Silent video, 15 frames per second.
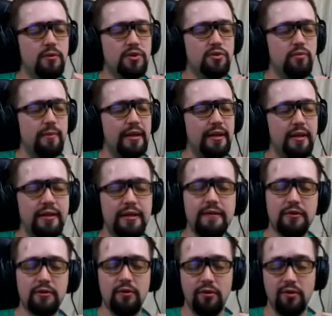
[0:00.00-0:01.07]
swimming, and
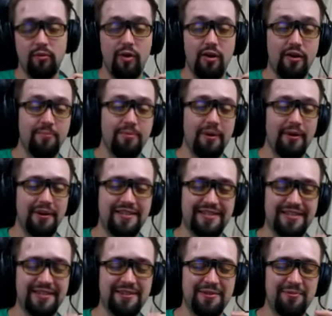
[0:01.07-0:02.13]
even go to water
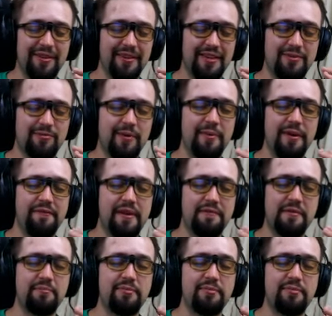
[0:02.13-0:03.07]
parks as well. That's one of my favorite